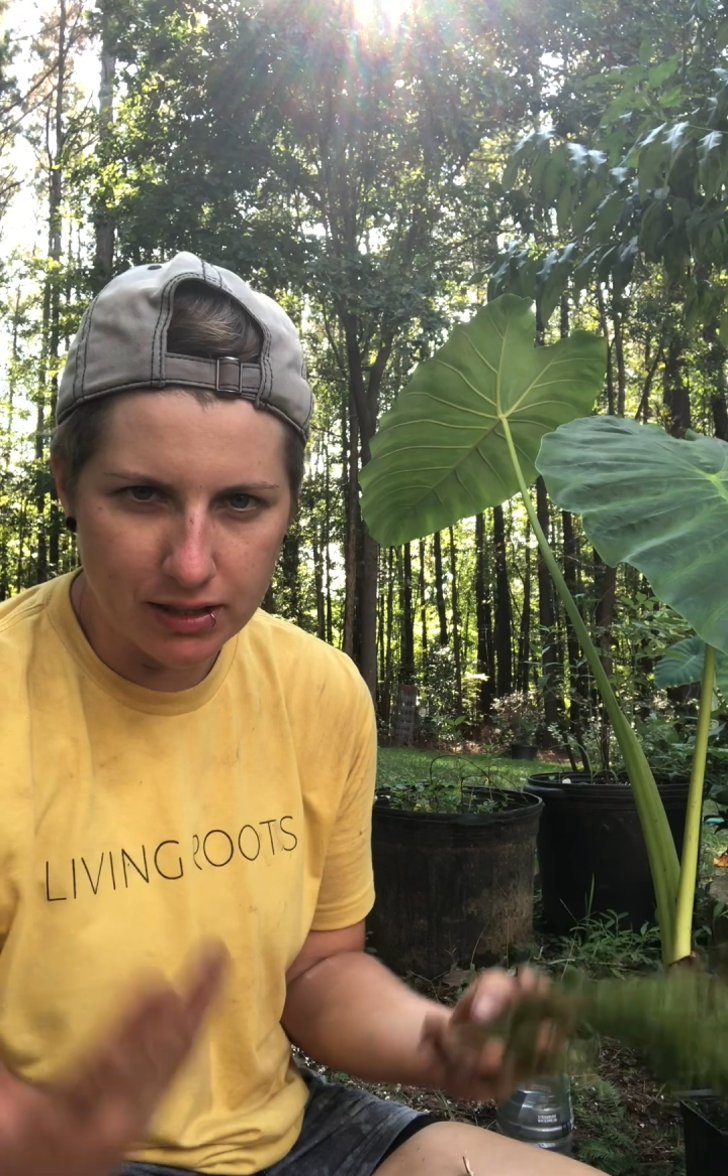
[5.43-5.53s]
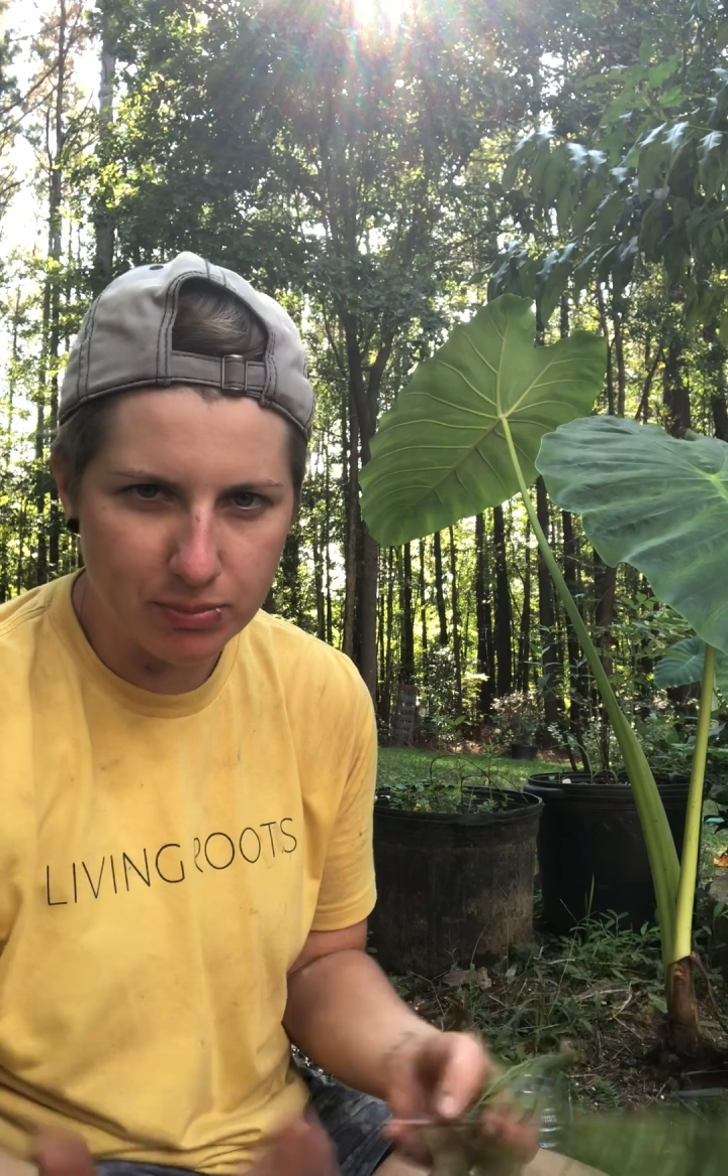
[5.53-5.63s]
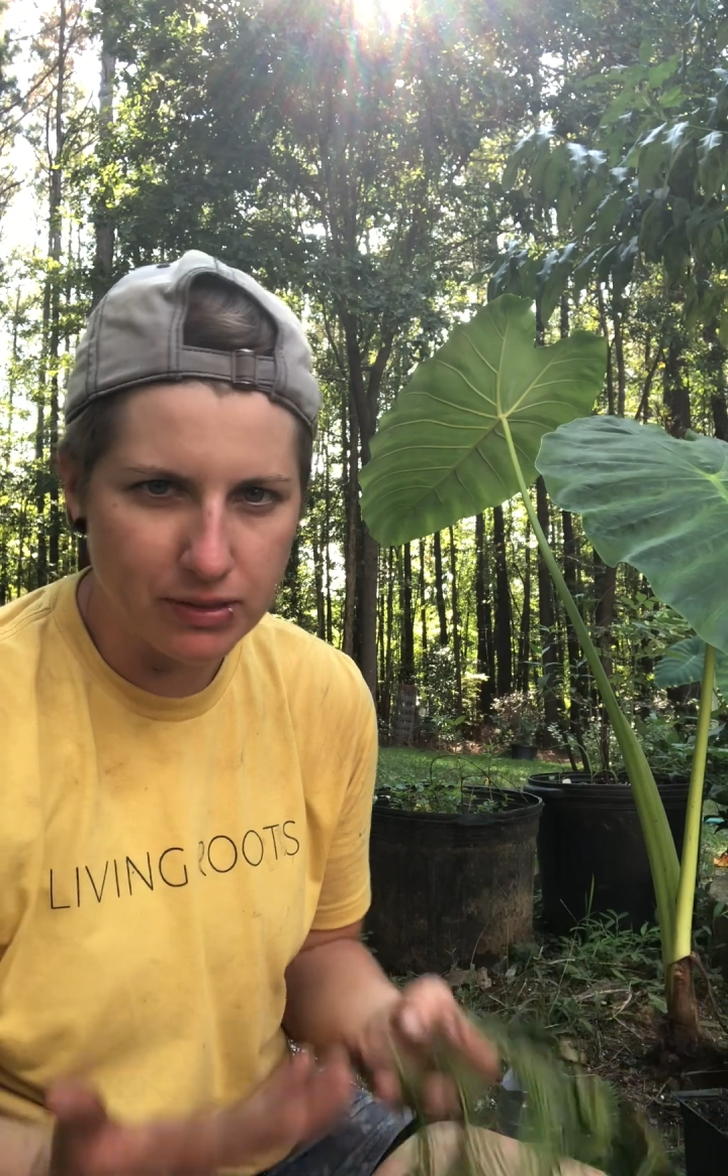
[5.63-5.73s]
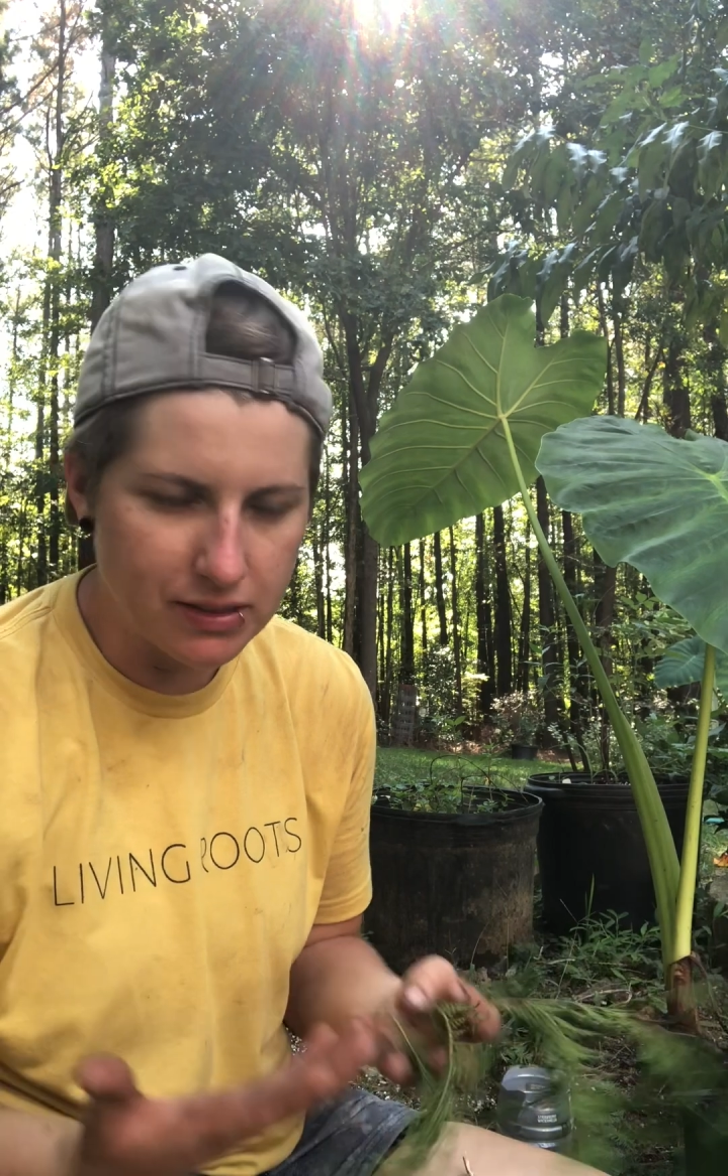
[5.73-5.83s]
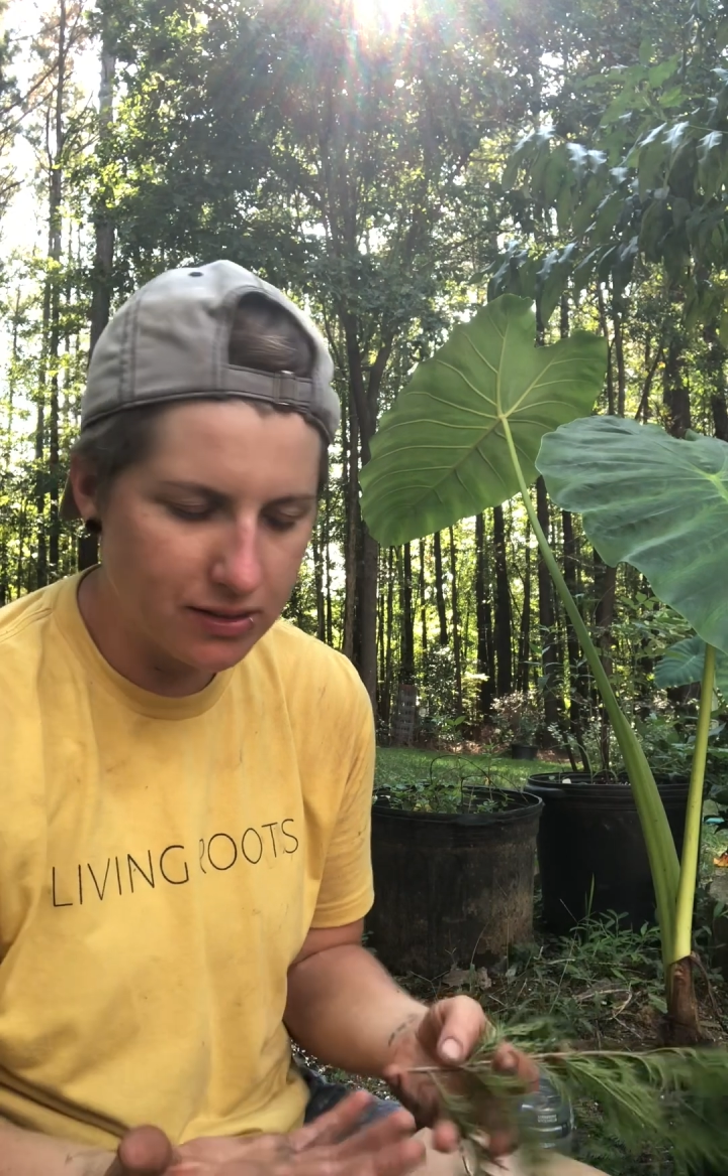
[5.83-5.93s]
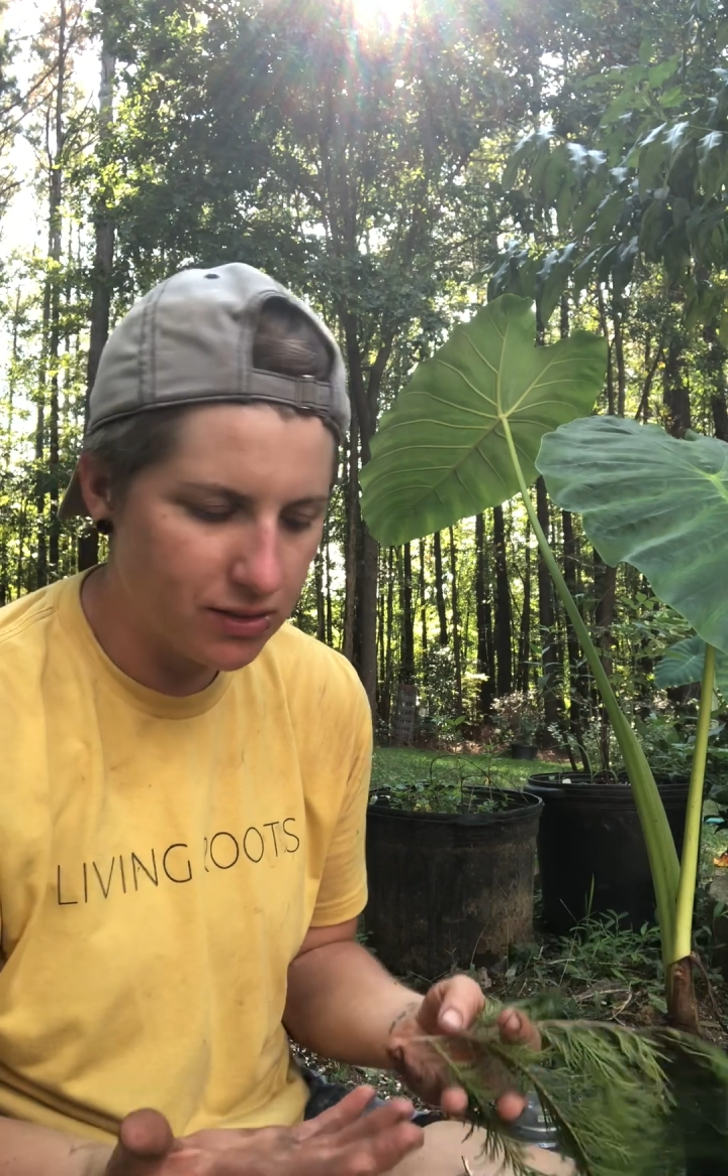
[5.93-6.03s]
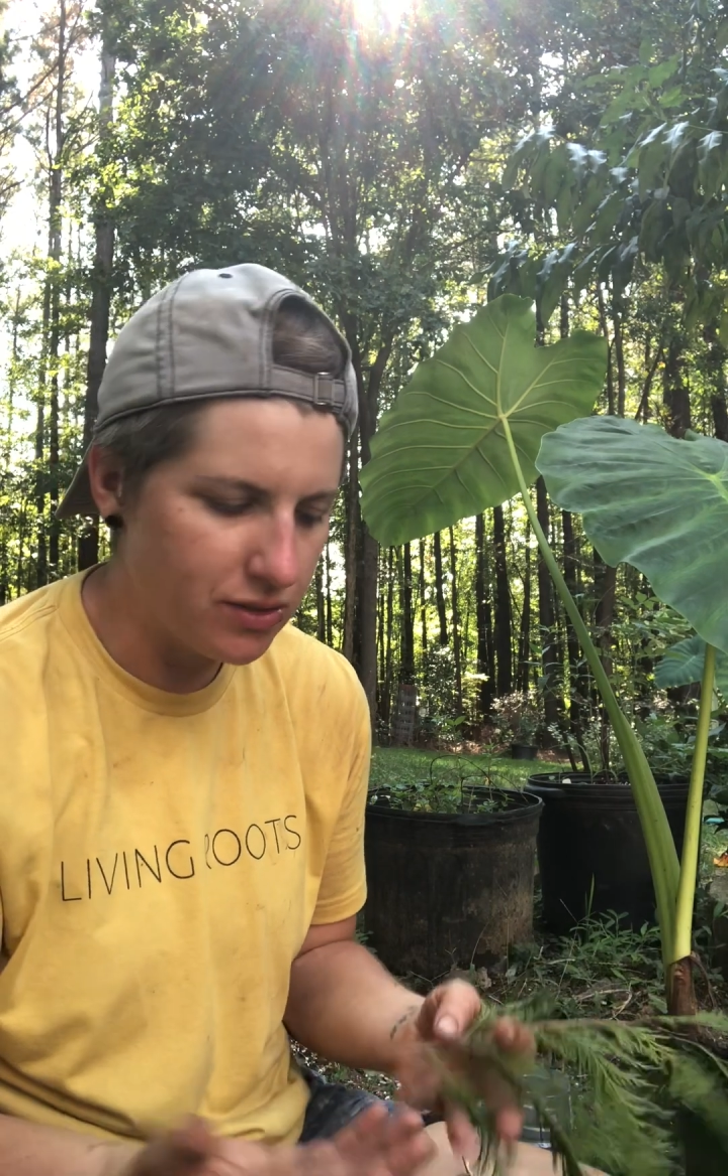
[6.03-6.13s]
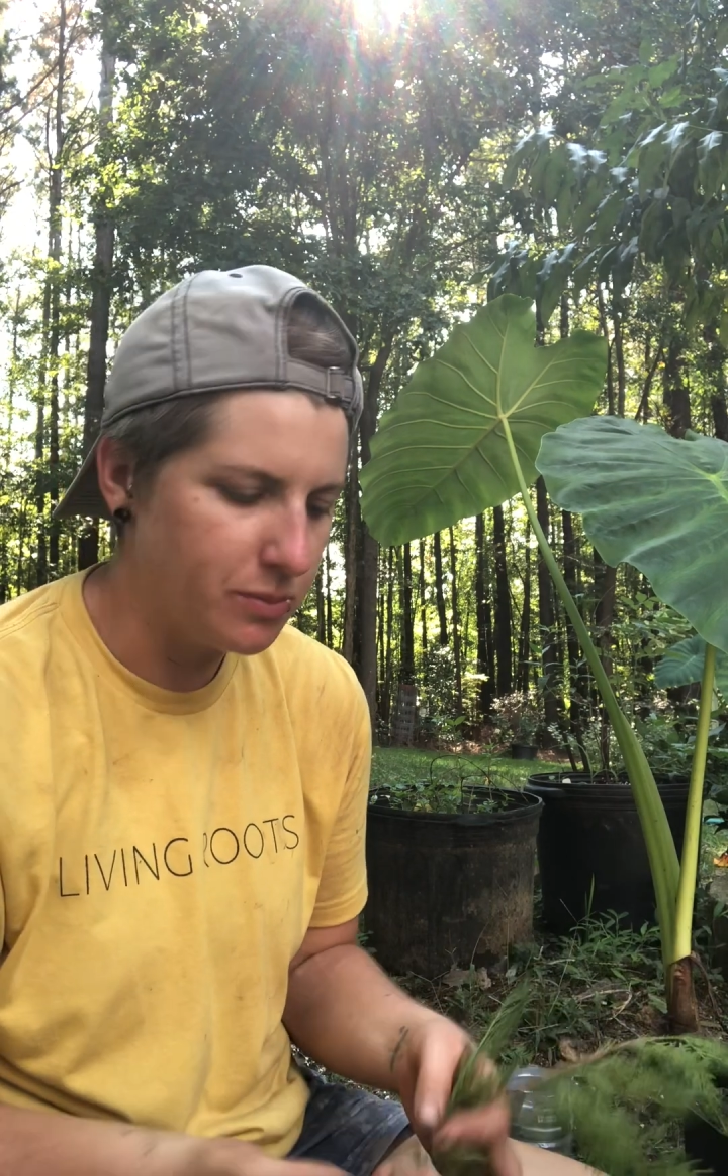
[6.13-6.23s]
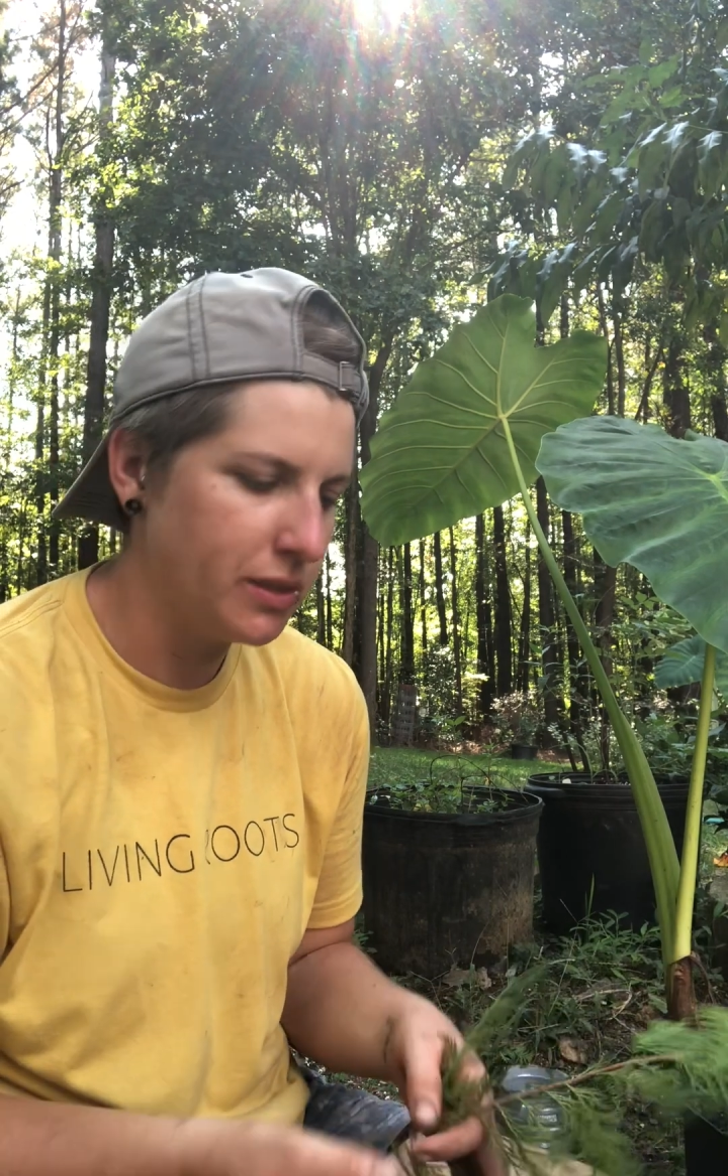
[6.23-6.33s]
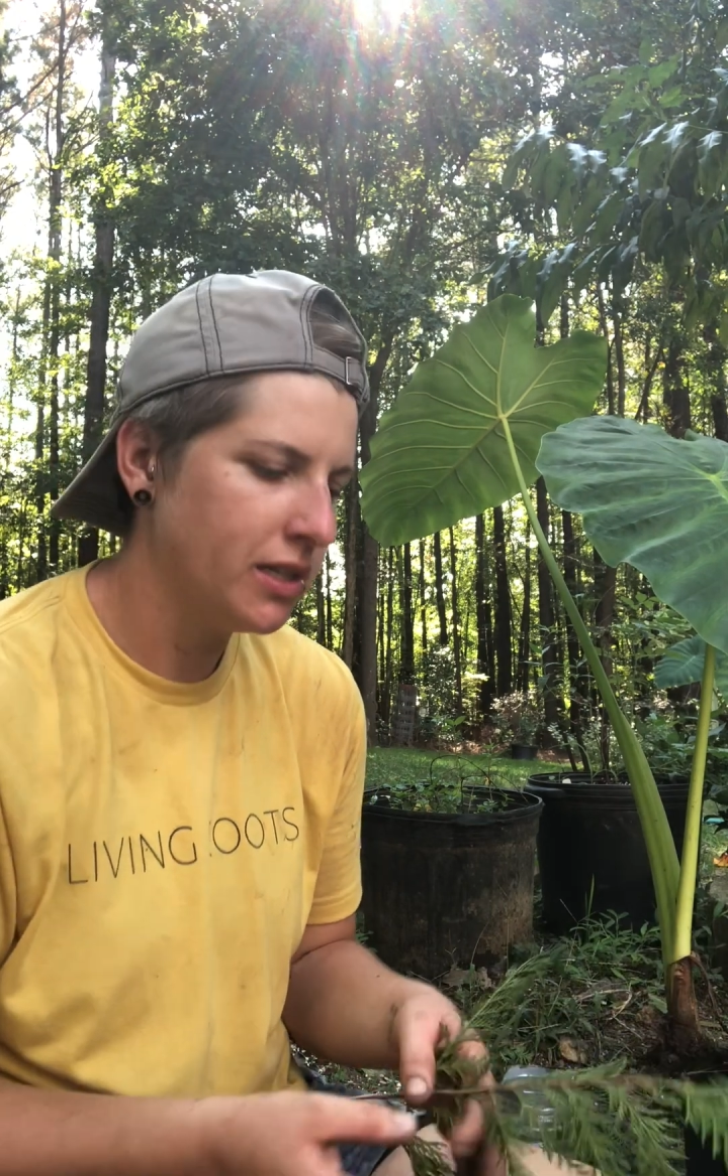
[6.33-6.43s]
Please
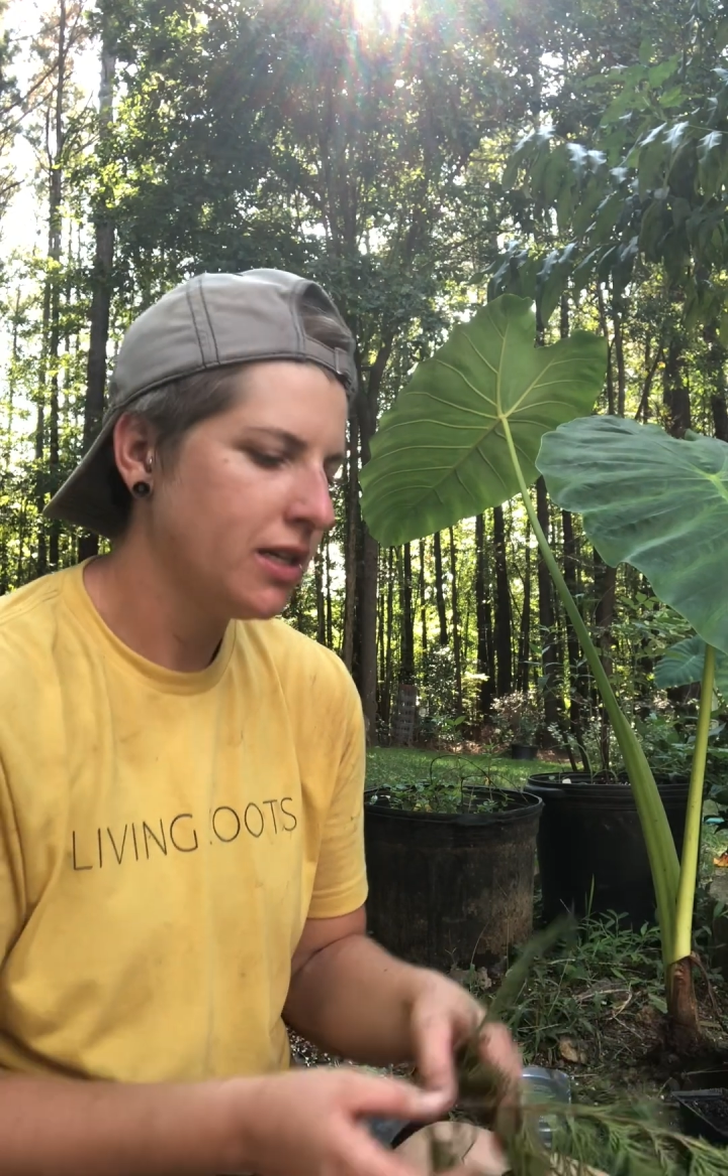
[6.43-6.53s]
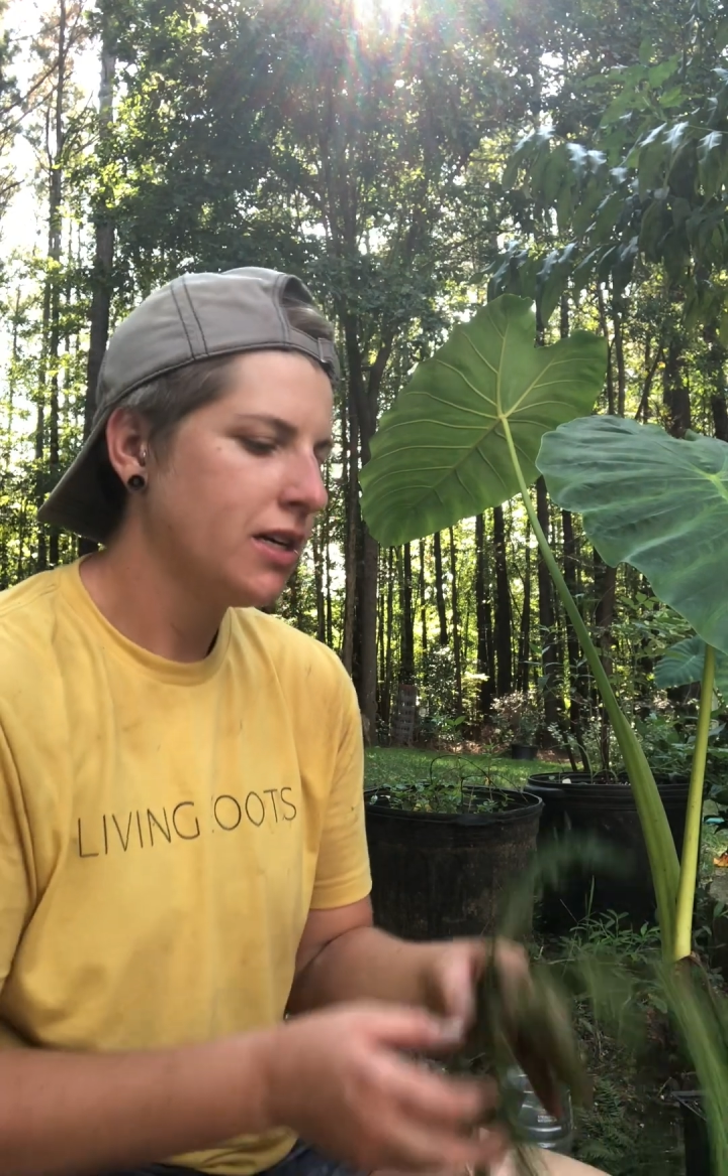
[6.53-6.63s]
excuse me.